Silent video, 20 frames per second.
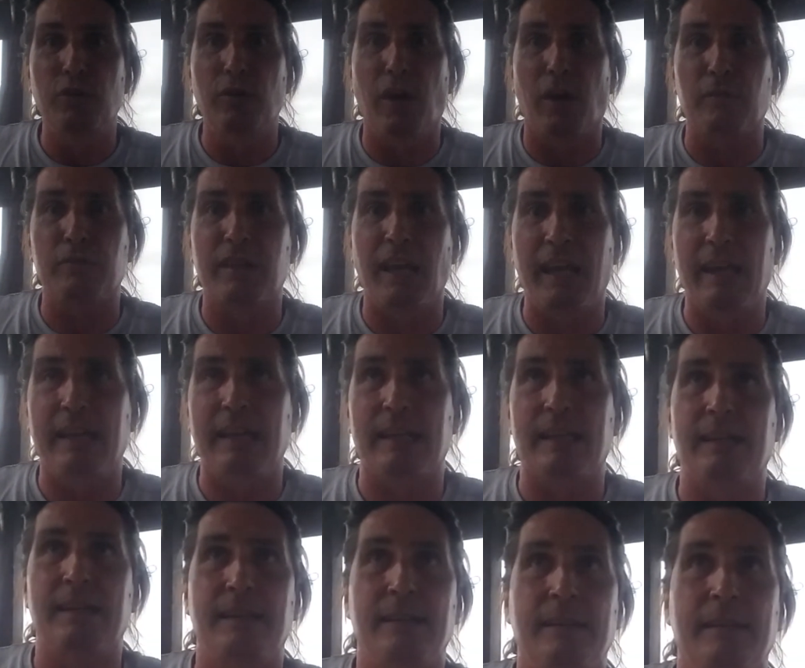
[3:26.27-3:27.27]
I'll take it.
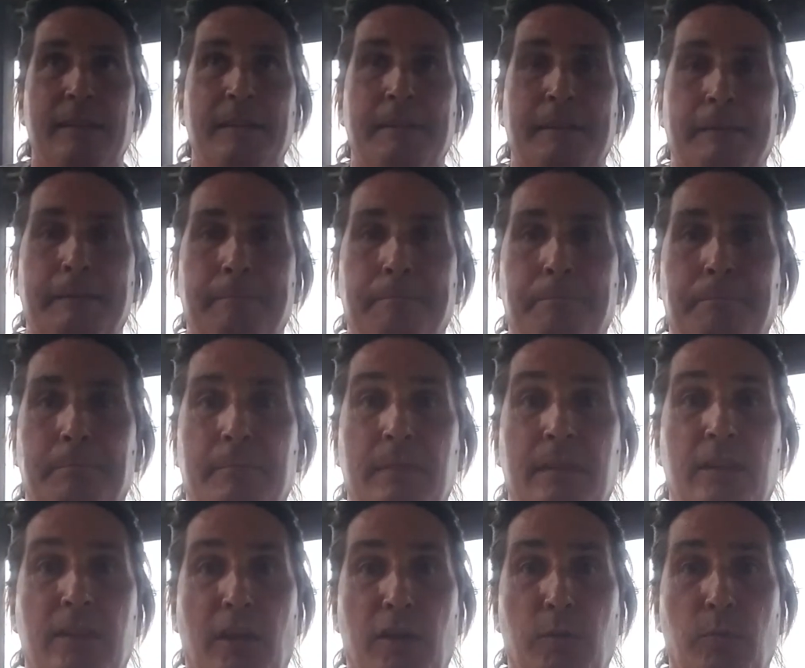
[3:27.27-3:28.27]

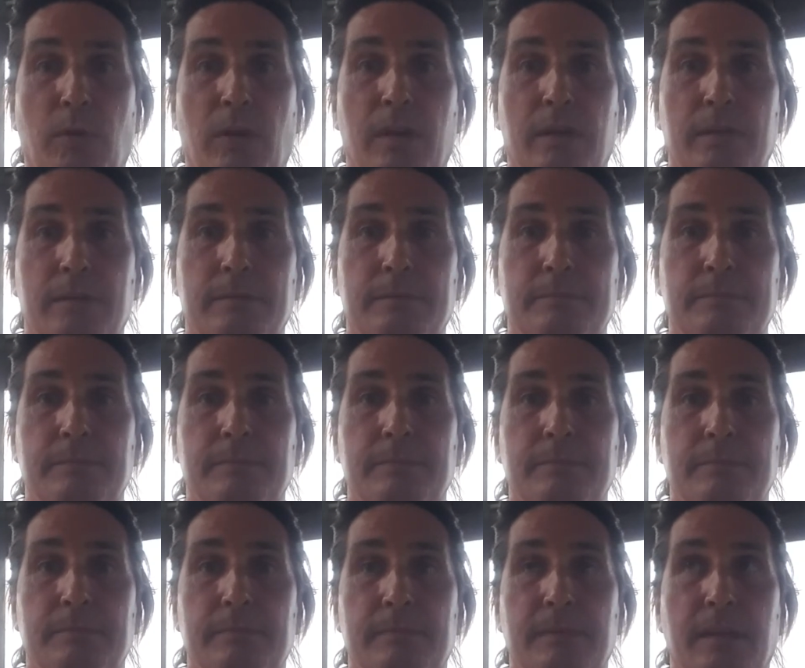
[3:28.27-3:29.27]
Tell you what,
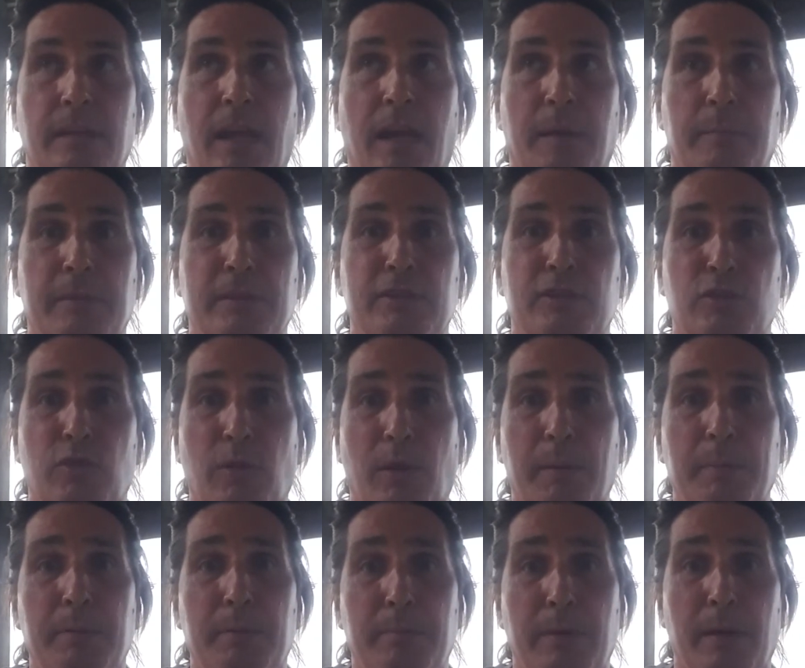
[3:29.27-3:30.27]
I'm going to scrub
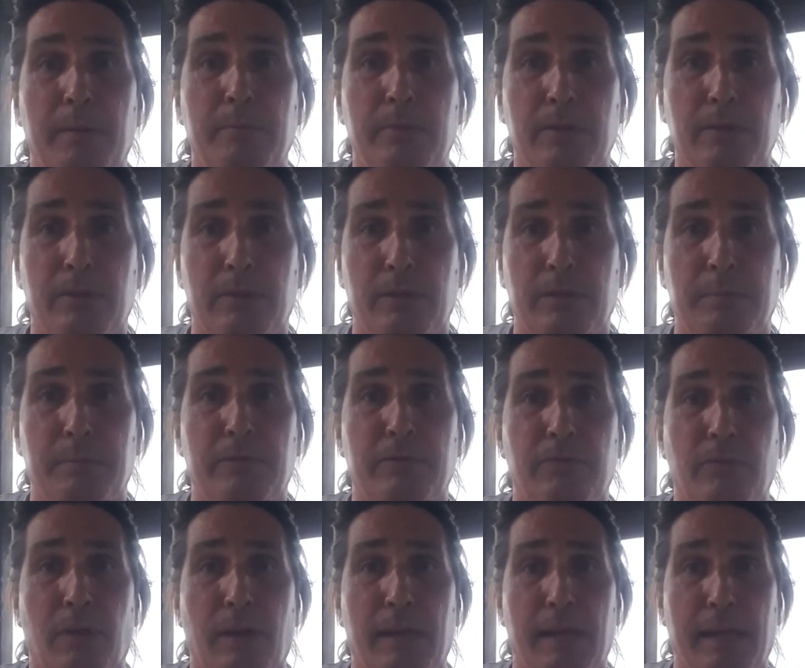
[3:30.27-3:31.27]
him up real good
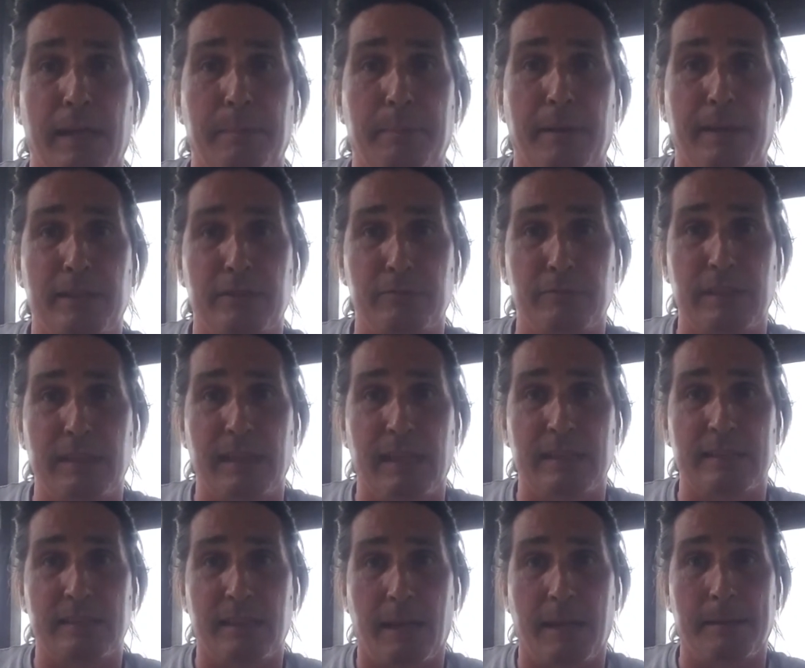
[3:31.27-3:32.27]
before I let him pay his rent
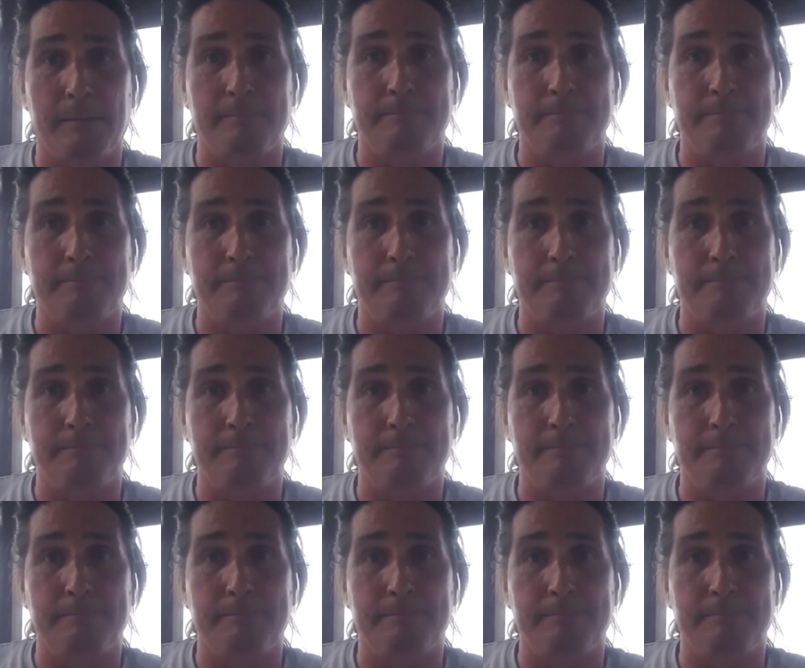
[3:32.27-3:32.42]
next time.